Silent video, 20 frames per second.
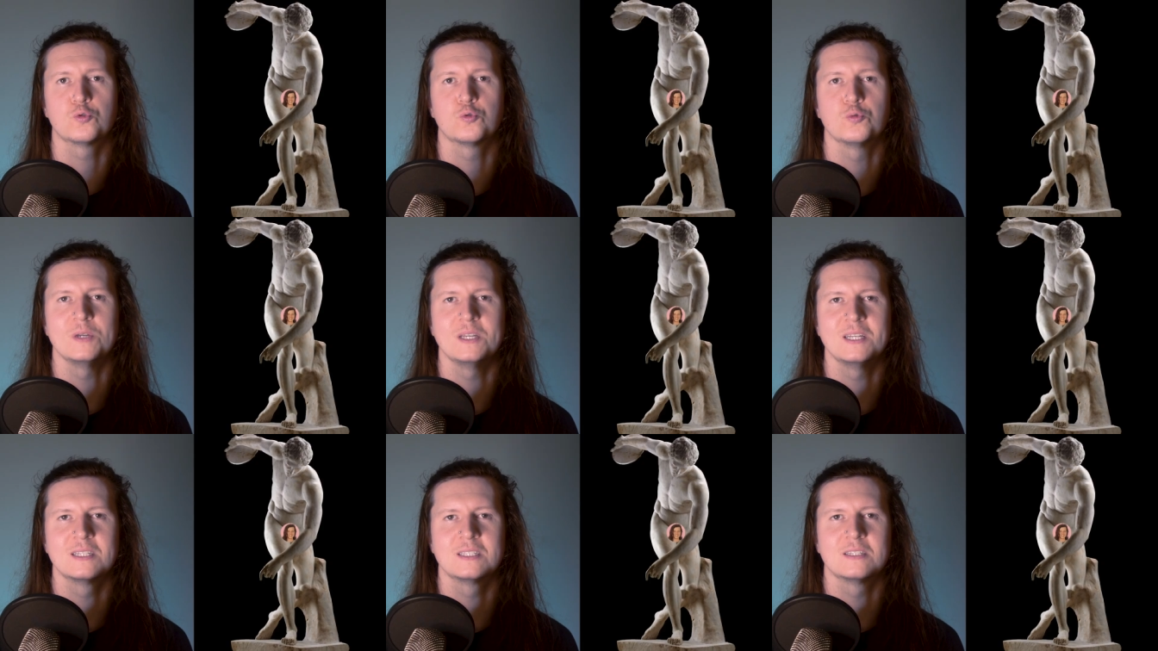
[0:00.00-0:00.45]

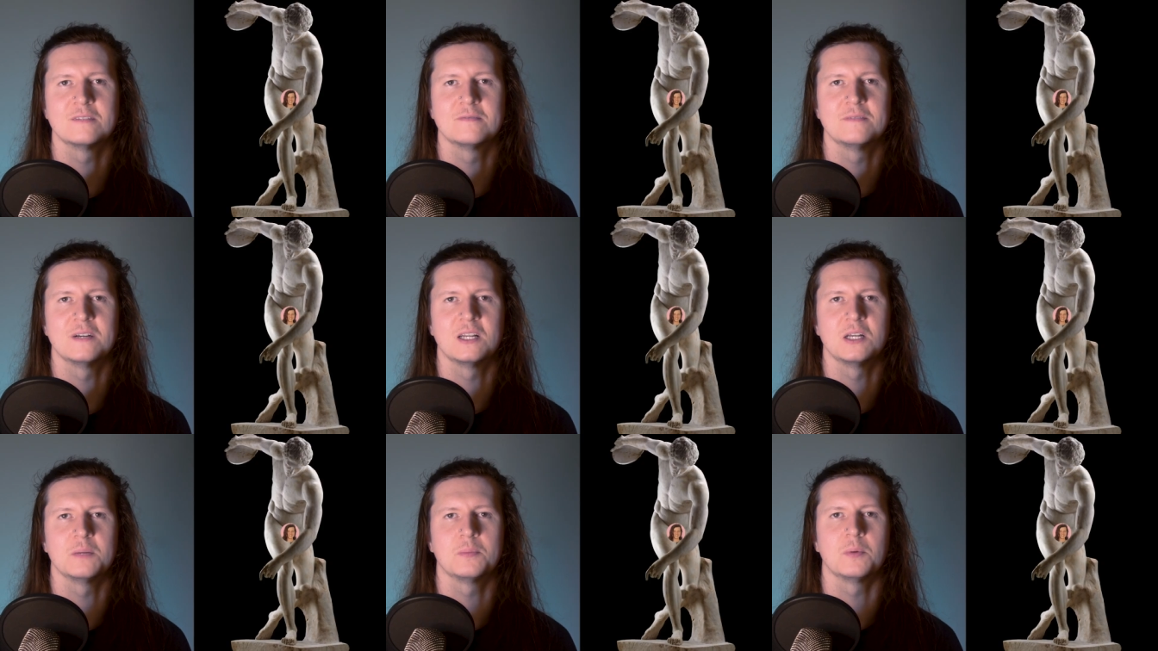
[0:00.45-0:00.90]
Greeks
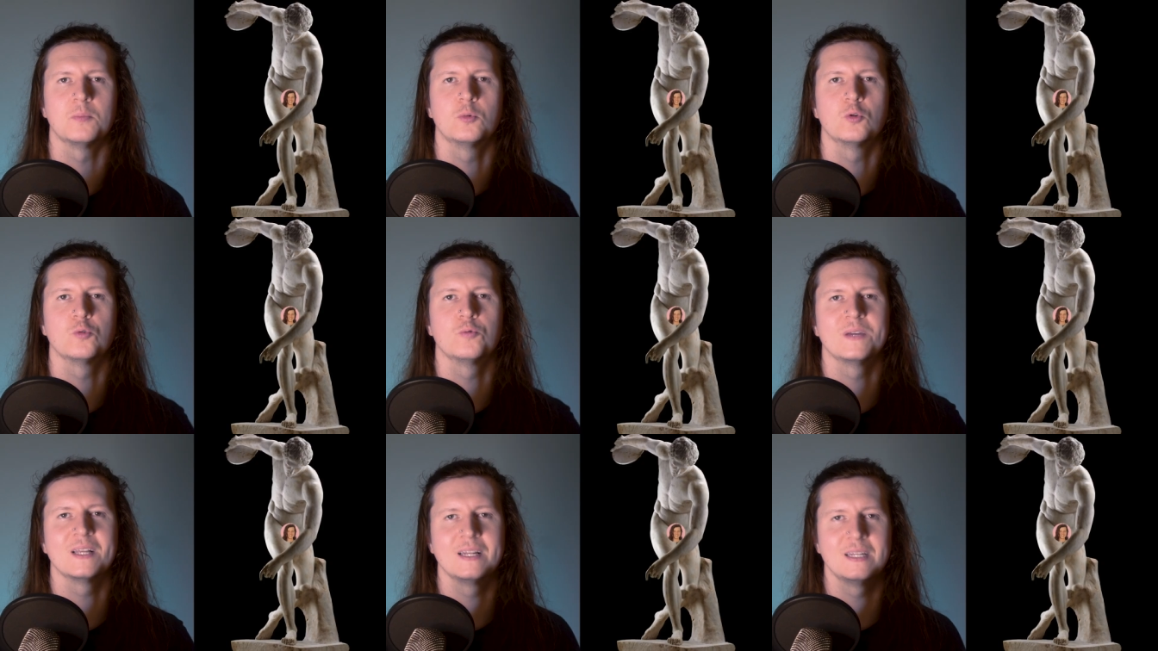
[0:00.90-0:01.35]
develop more
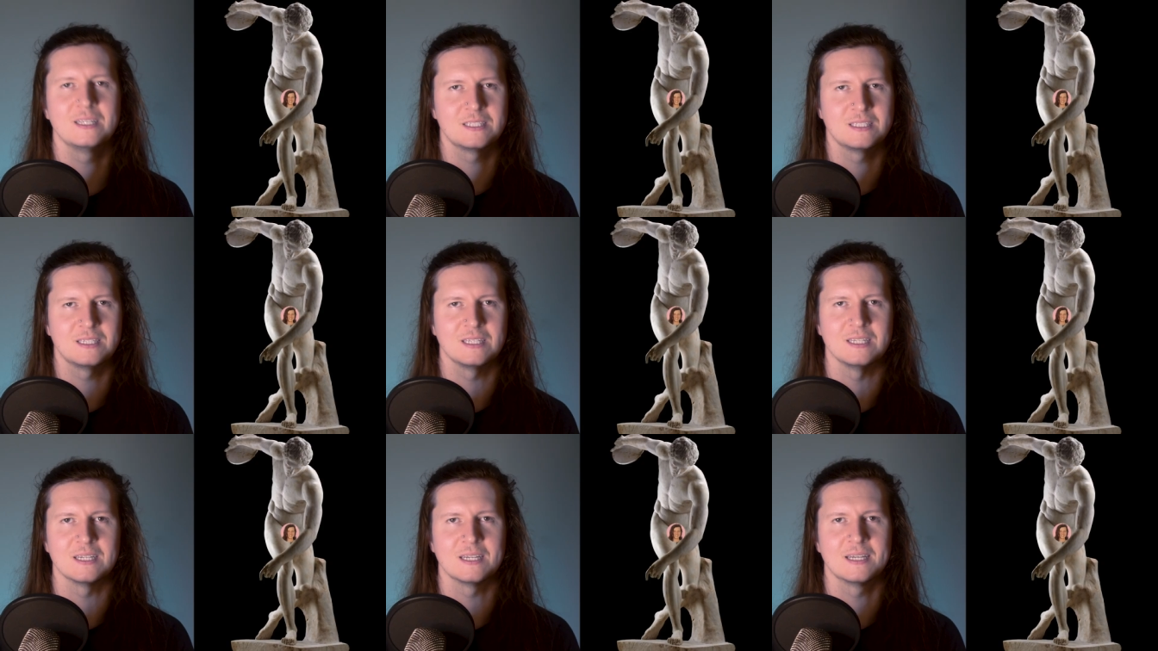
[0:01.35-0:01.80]

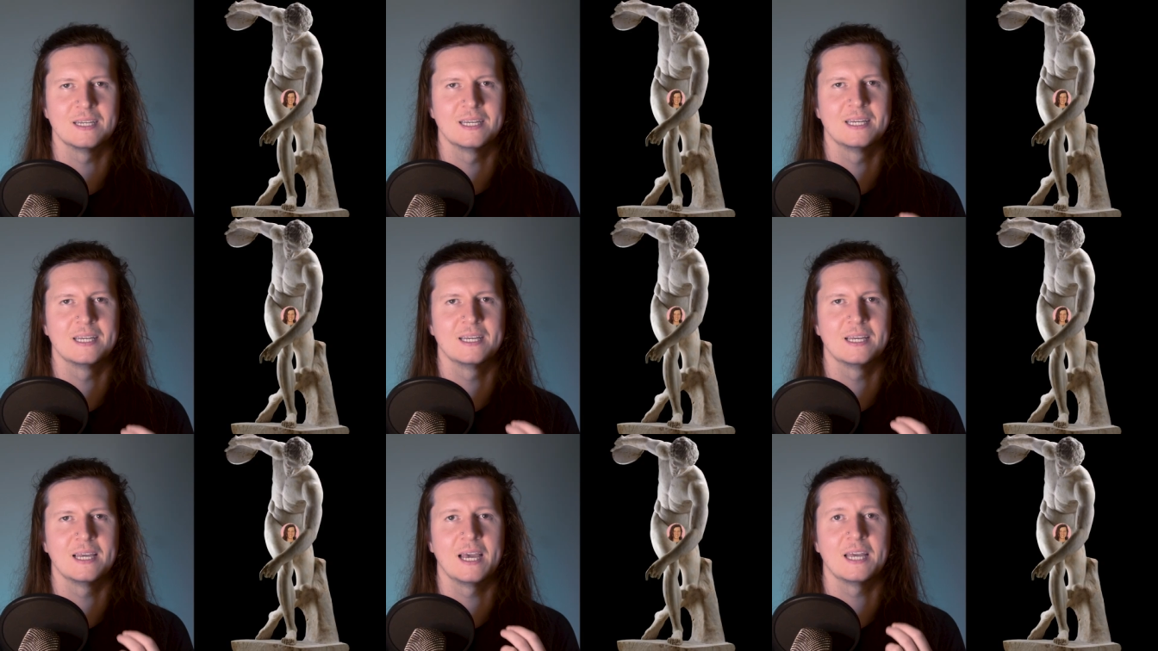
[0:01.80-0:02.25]
realistic,
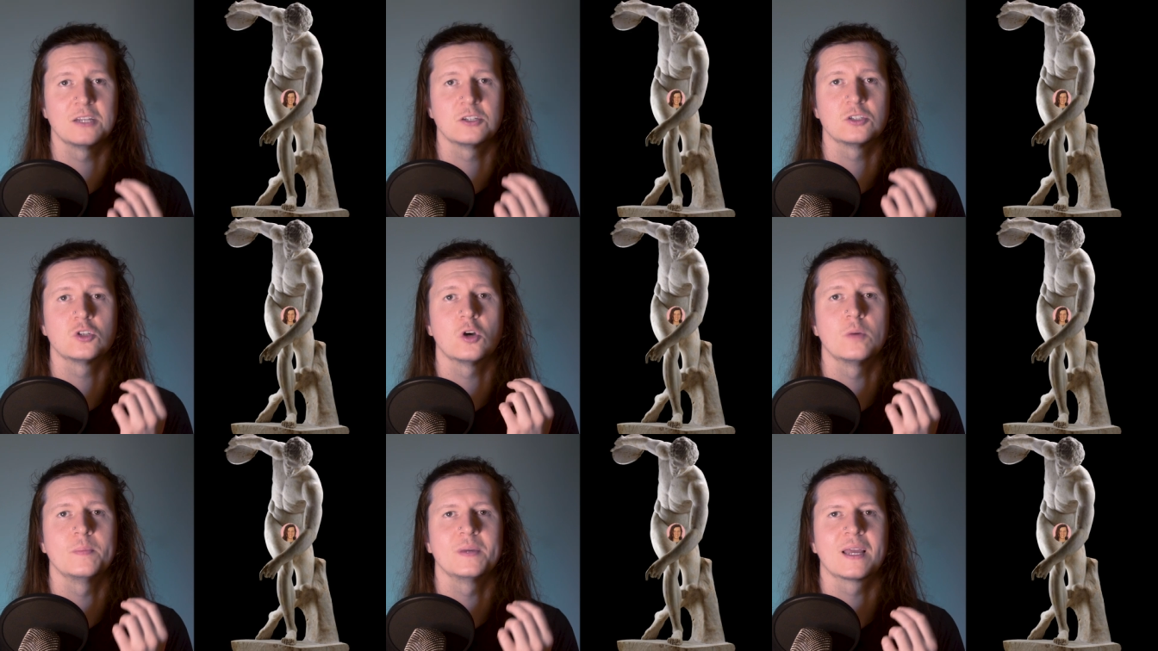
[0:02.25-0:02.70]

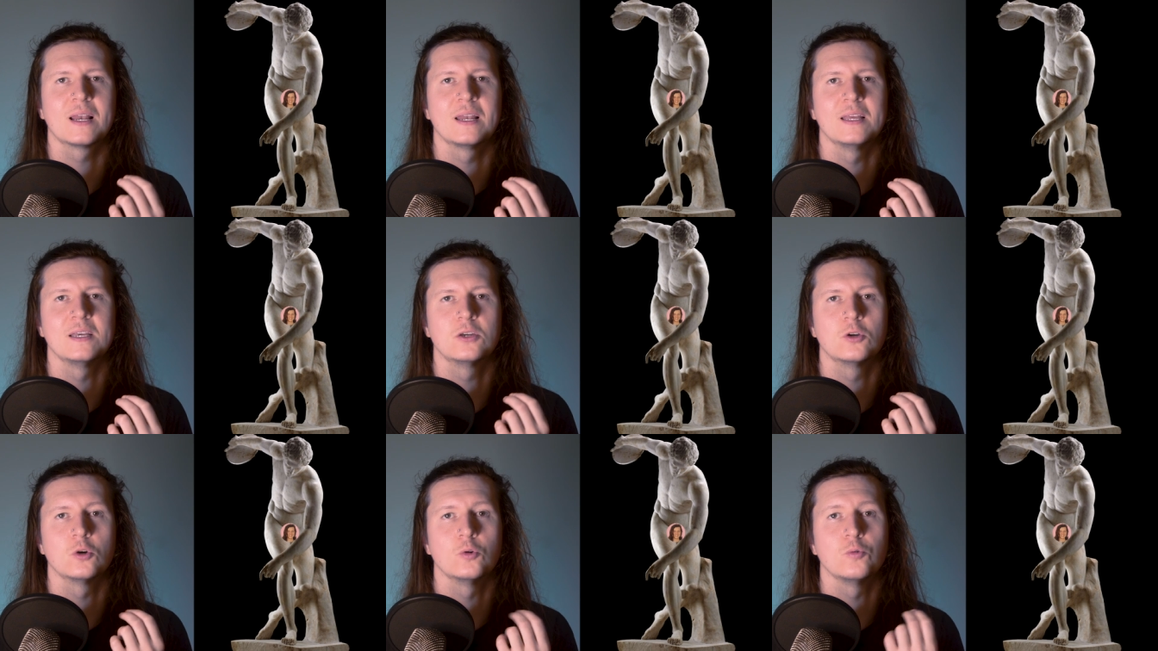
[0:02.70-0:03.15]
anatomically
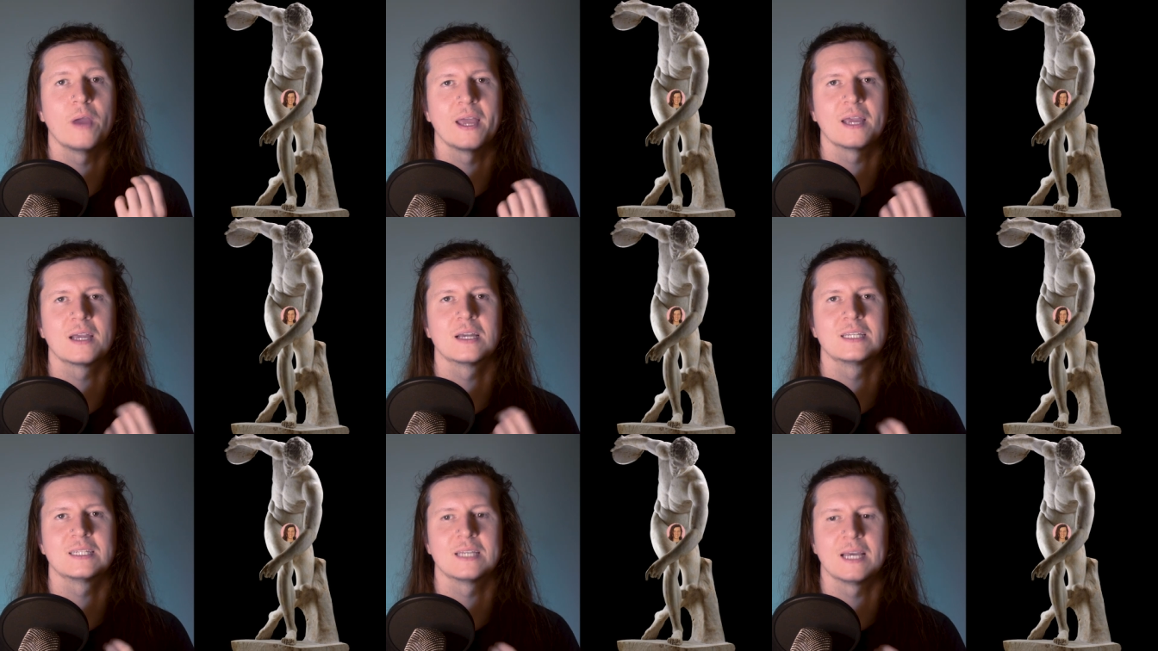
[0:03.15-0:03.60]

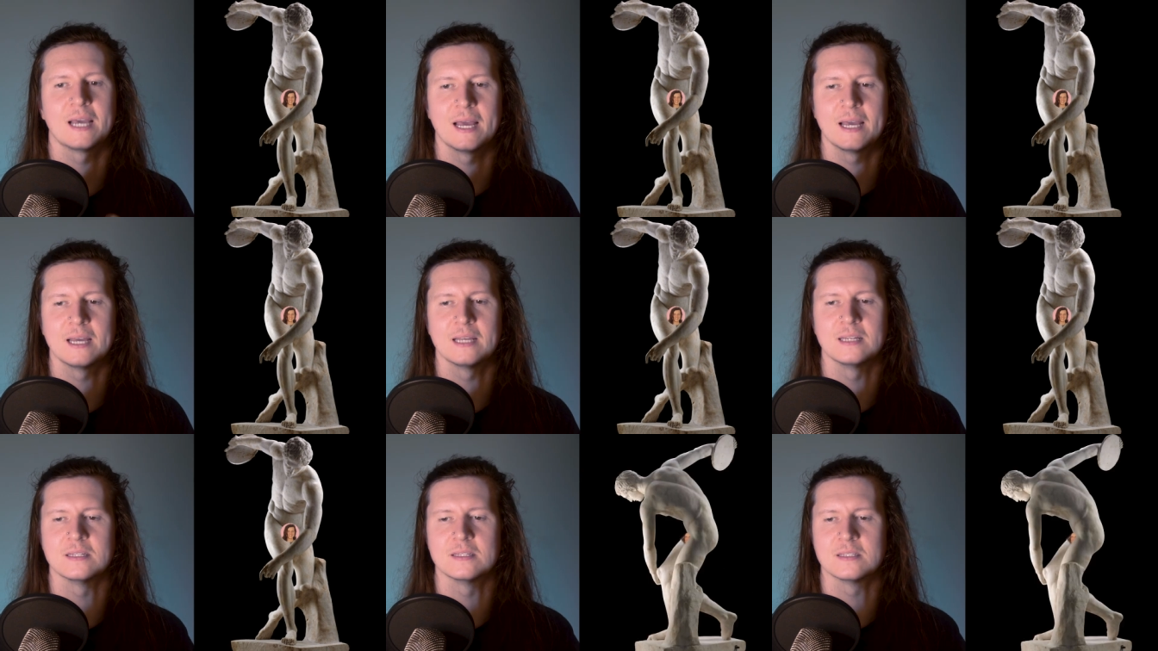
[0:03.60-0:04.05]
correct
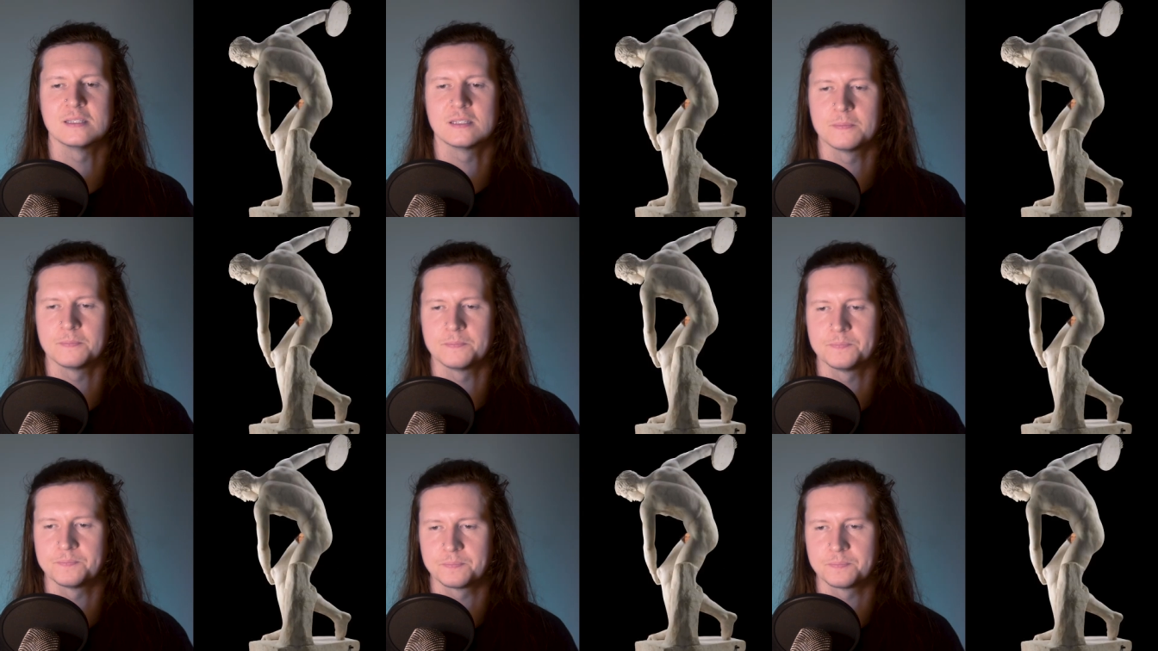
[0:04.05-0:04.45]
hands.